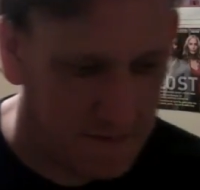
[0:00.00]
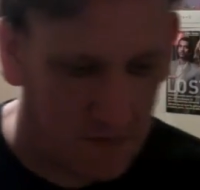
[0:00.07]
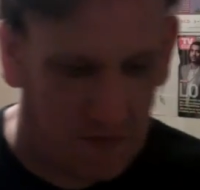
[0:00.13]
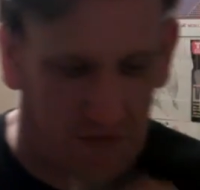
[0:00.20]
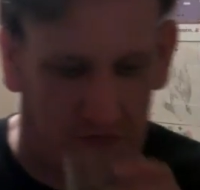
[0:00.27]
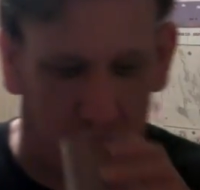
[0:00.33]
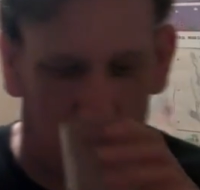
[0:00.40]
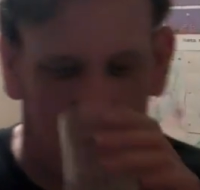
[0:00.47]

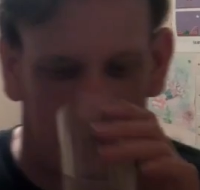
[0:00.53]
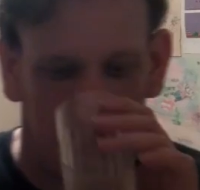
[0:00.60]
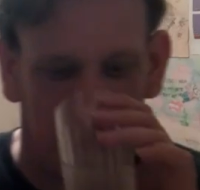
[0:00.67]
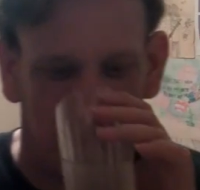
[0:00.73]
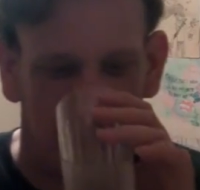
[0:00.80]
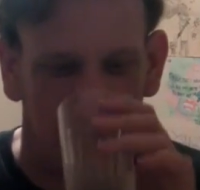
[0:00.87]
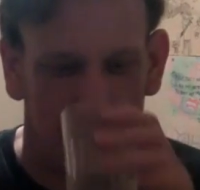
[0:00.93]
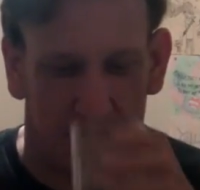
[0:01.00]
Sweet.
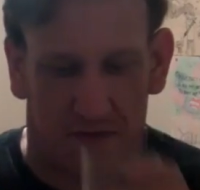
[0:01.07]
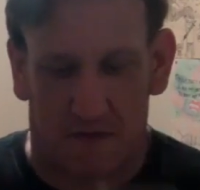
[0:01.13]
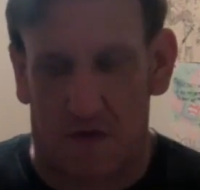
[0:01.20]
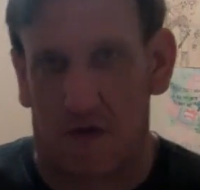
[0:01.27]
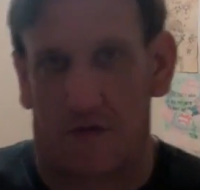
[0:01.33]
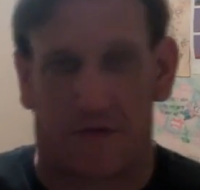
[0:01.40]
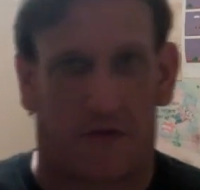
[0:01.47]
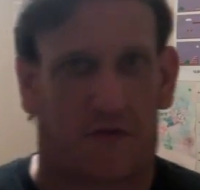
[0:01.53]

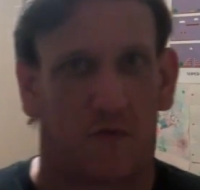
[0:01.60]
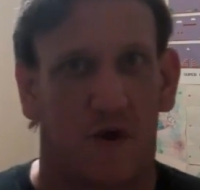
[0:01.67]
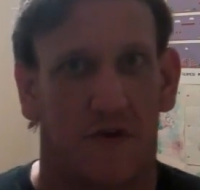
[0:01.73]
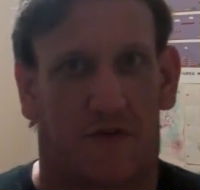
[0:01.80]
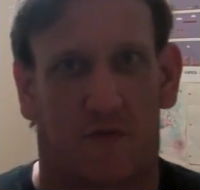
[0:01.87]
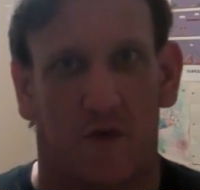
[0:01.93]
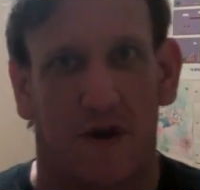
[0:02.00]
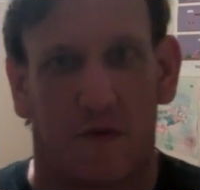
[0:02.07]
Well, it was a
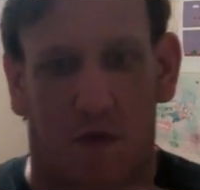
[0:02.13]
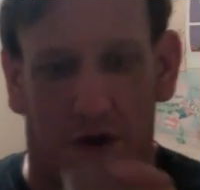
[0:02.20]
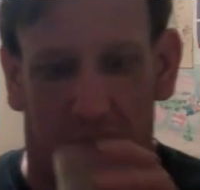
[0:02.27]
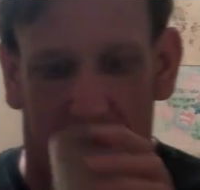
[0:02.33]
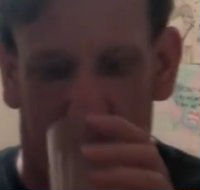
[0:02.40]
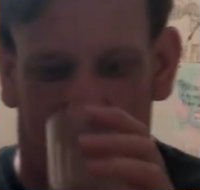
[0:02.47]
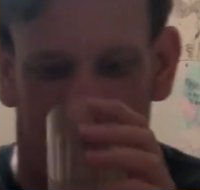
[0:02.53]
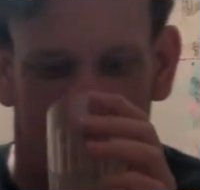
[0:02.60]
sweet suite. What
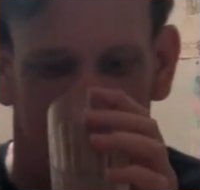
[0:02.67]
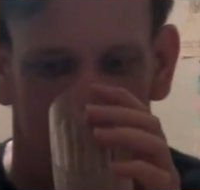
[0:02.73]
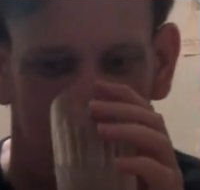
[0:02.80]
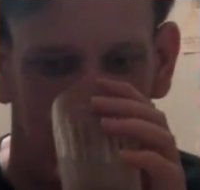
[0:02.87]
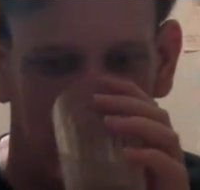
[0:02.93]
can I say?